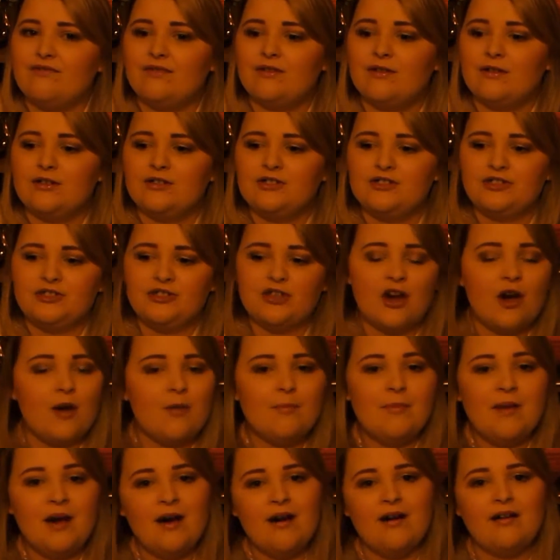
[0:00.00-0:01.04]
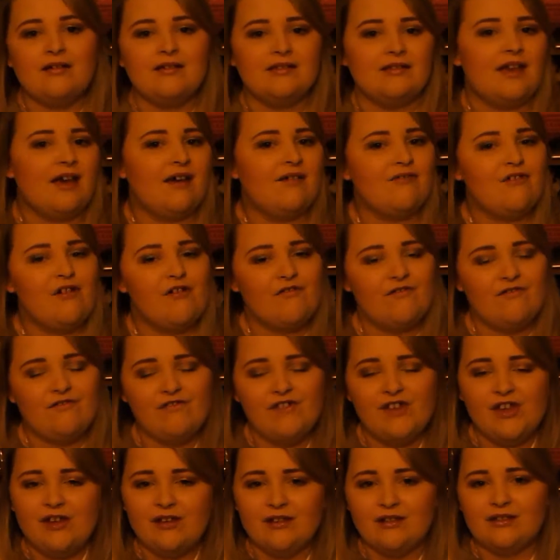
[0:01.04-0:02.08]
top marks, I've got
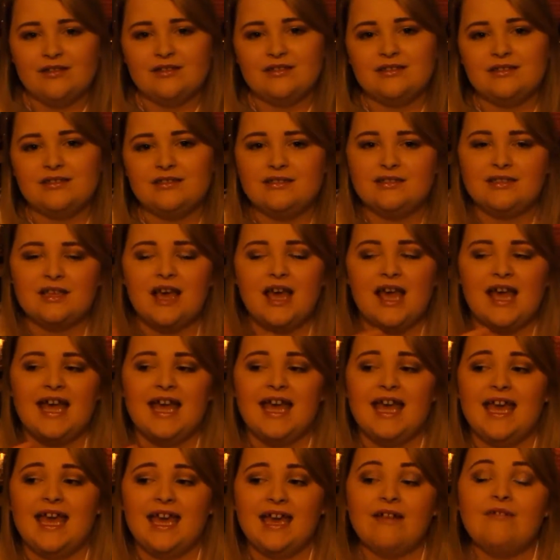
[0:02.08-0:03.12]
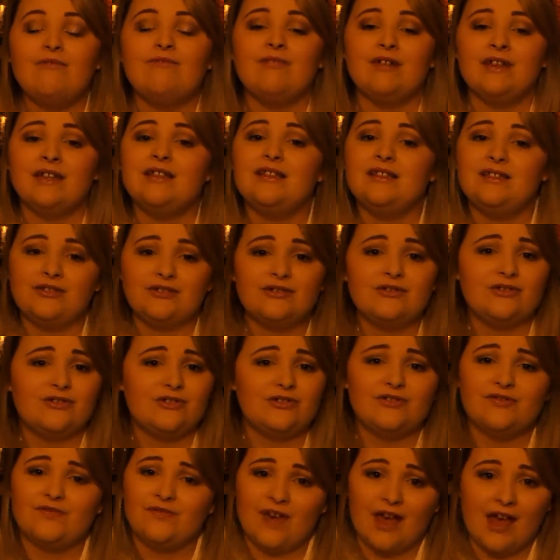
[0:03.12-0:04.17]
firsts. It really does just
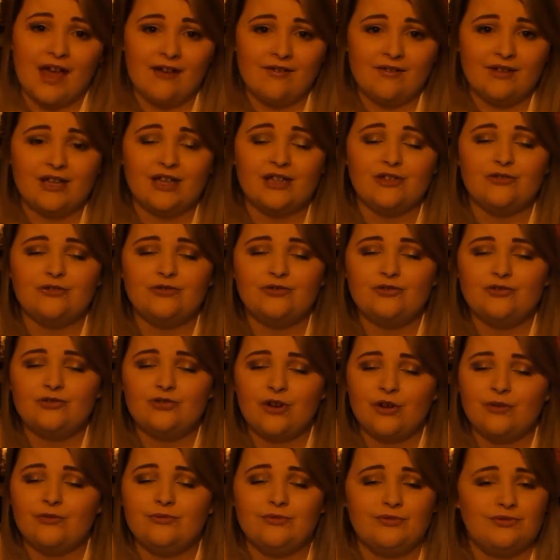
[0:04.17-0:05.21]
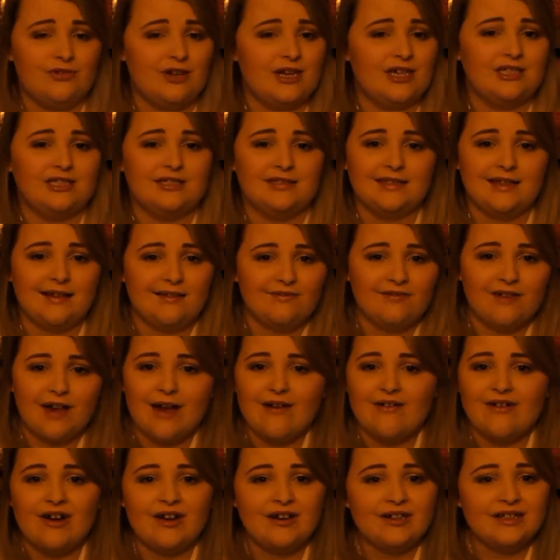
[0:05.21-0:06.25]
vary. Don't stress yourself out
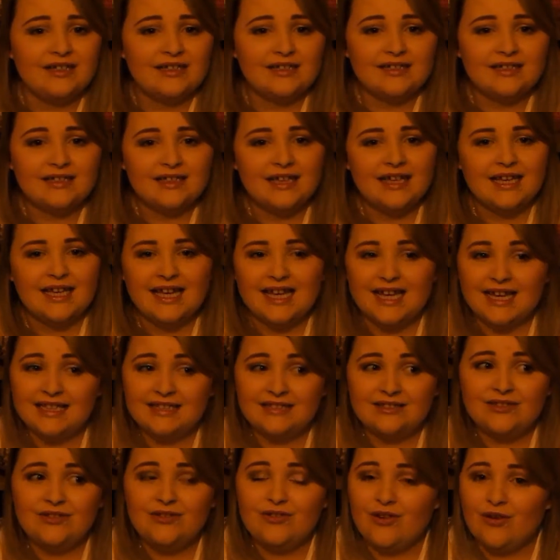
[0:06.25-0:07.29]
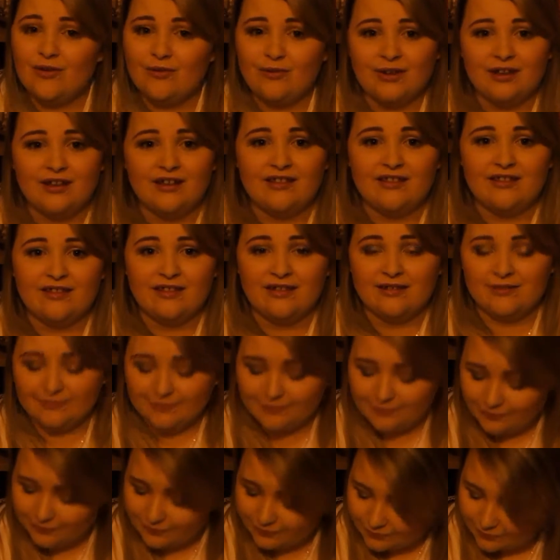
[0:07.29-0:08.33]
on it. It's not worth it.
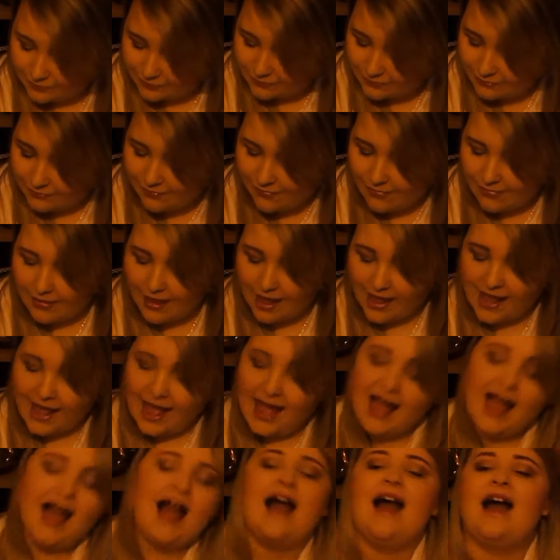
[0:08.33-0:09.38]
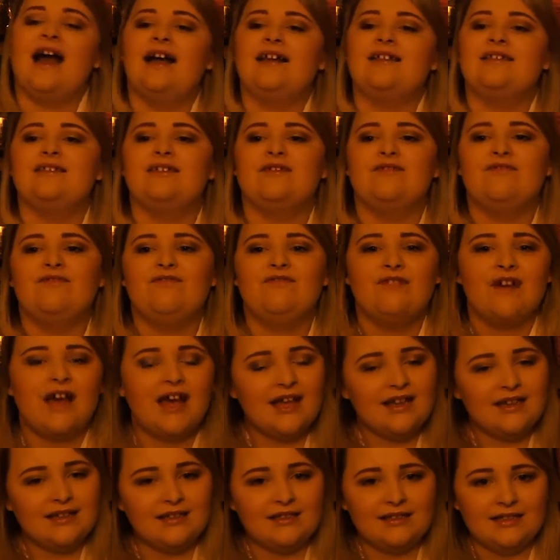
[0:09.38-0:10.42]
And
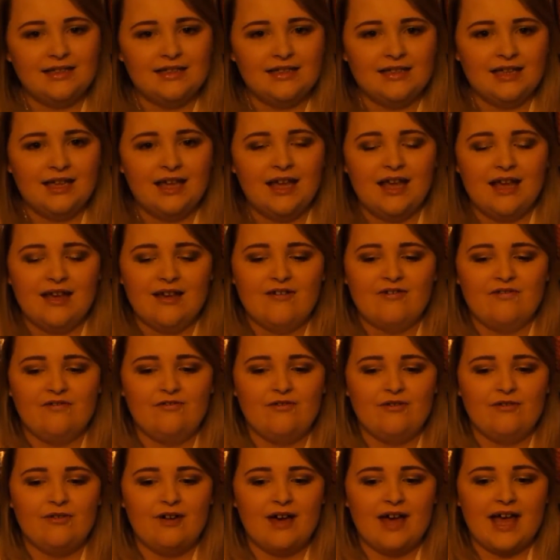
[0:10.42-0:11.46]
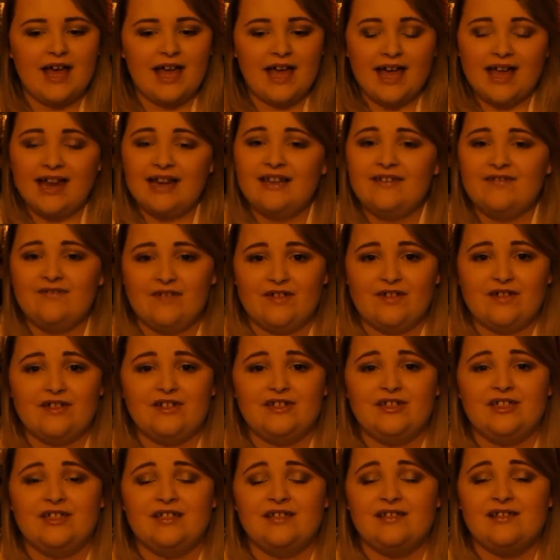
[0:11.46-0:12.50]
finally, for any first years
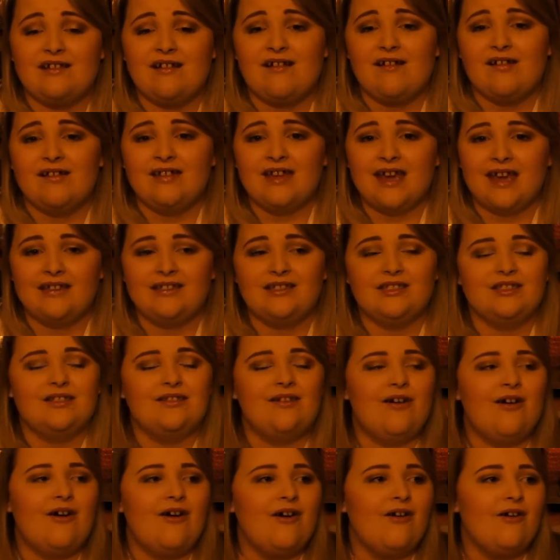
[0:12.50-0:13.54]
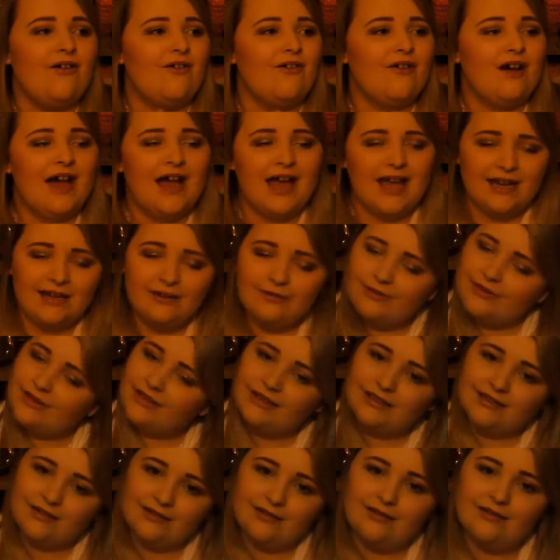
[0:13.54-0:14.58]
that are yet to start or anyone that's
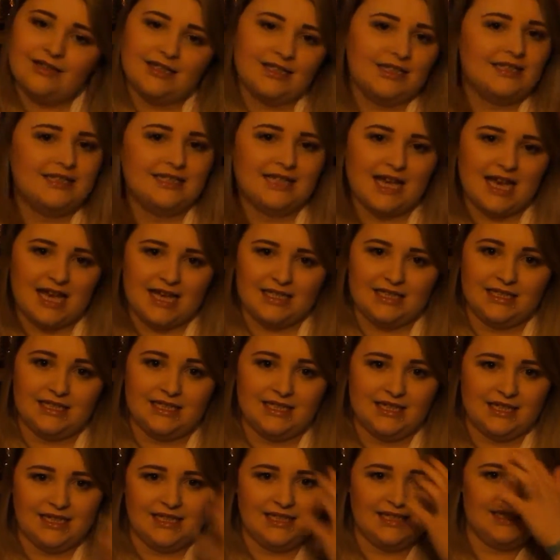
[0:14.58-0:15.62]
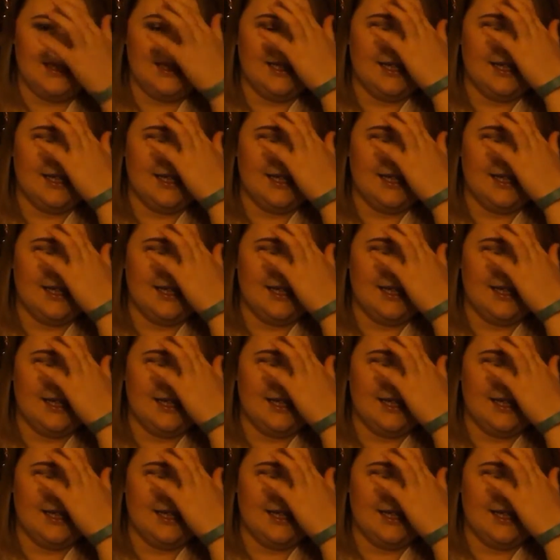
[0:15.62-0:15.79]
looking to get into nursing,